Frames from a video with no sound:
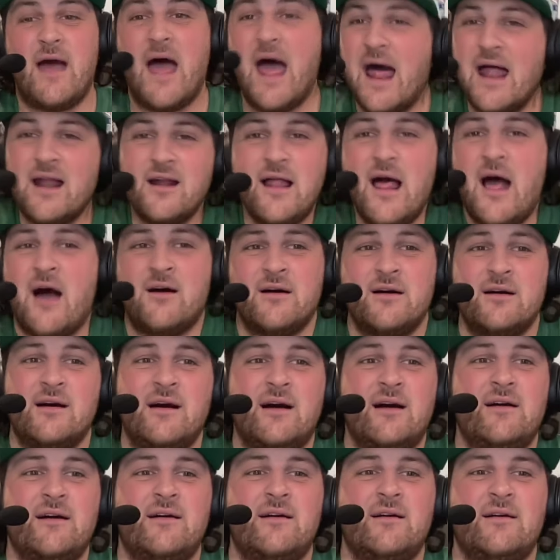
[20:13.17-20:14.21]
I don't know.
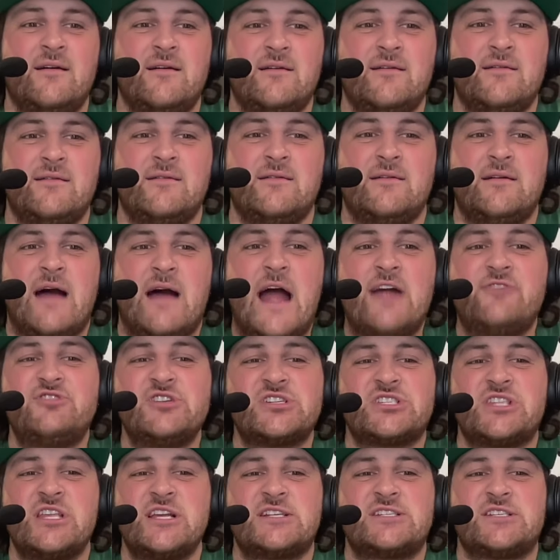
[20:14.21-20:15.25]
I
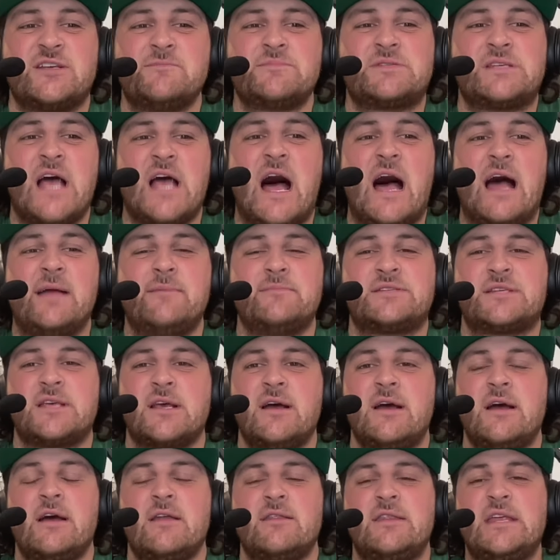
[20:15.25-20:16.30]
just think
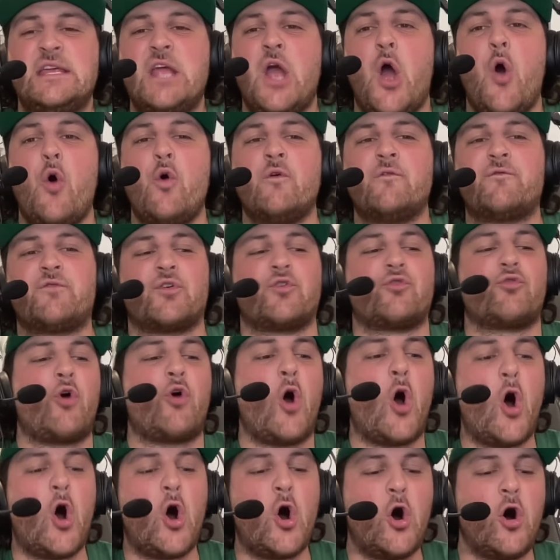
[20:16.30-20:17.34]
sometimes the
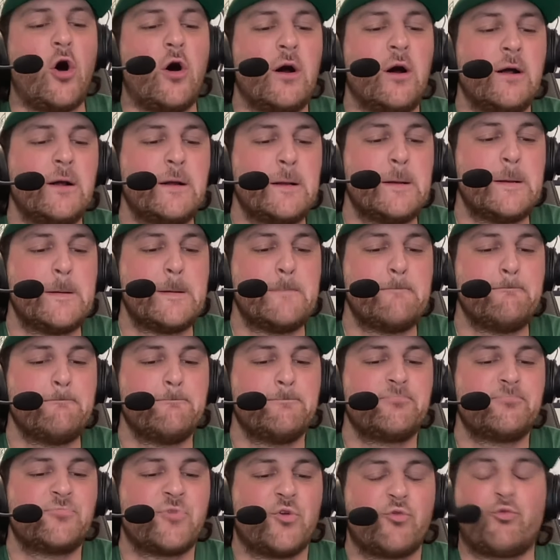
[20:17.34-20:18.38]
overall
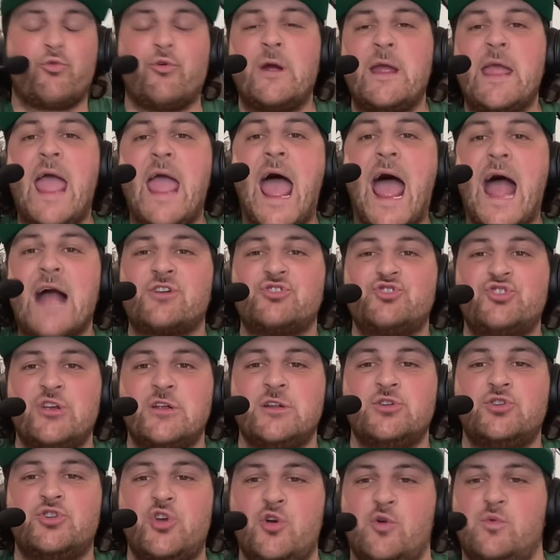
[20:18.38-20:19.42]

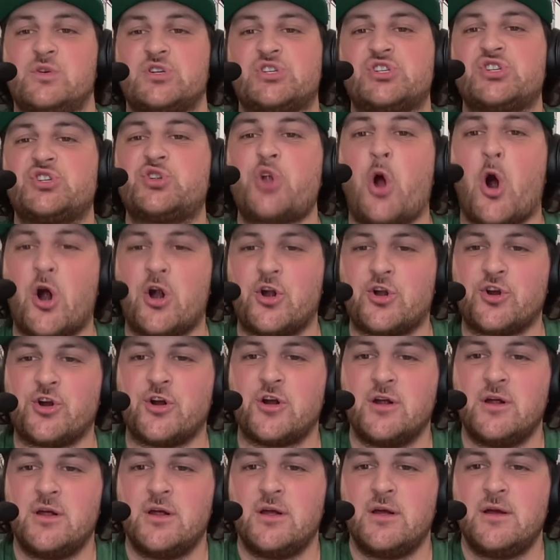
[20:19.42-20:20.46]
reaction to a
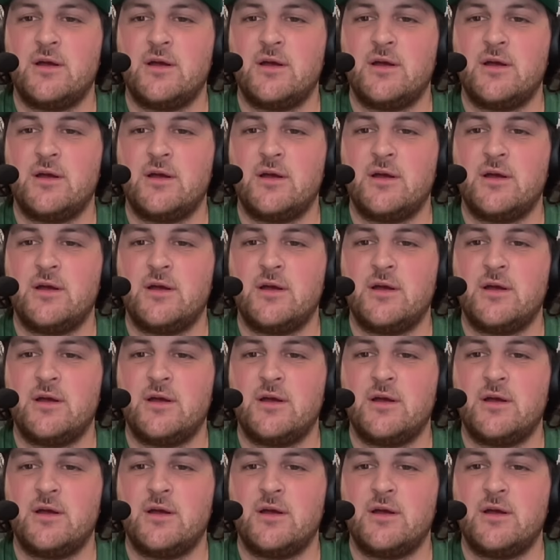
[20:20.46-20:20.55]
starter